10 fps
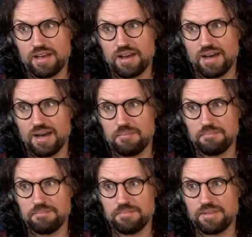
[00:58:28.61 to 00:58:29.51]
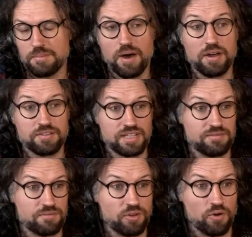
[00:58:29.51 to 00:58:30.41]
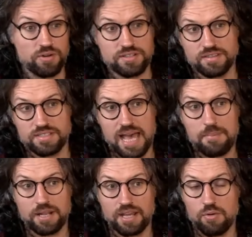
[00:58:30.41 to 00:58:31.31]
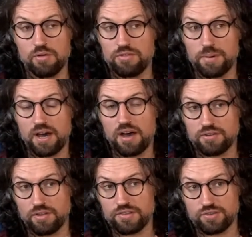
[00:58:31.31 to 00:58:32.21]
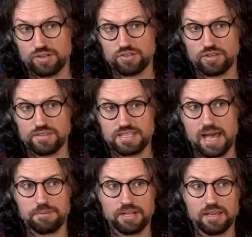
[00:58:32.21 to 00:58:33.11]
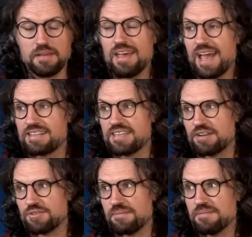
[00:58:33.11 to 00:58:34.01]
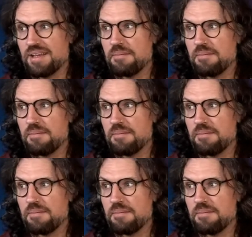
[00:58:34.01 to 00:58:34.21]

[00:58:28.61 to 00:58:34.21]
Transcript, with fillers: um, the bar doesn't leave the floor until the scapulae are over the bar, not the shoulder joint, the scapulae, et cetera.